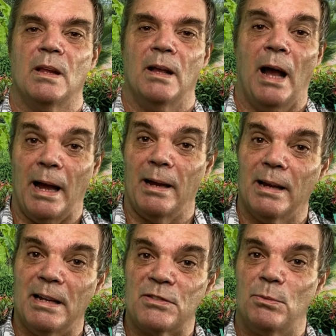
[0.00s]
Hi,
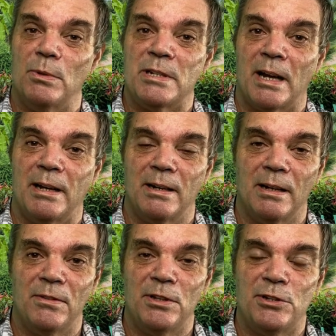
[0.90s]
Les from Retired and
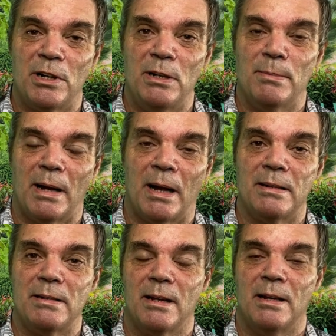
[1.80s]
Living the Dream,
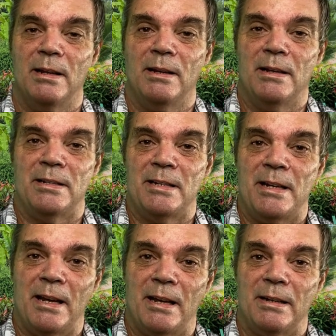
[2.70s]
and
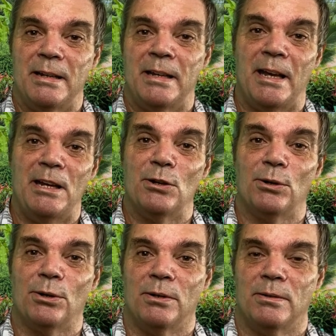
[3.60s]
today,
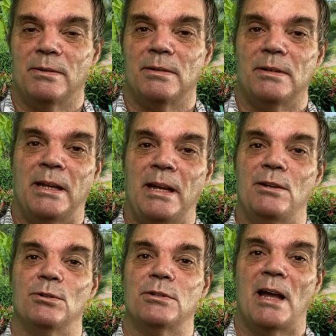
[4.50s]
keto
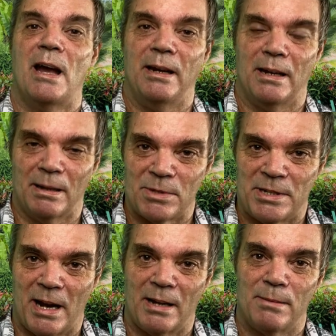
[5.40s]
diet. I'm
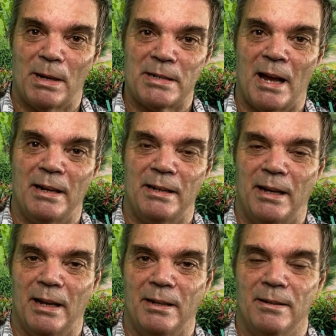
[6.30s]
starting my diet
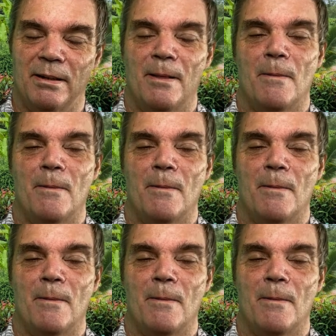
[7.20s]
again.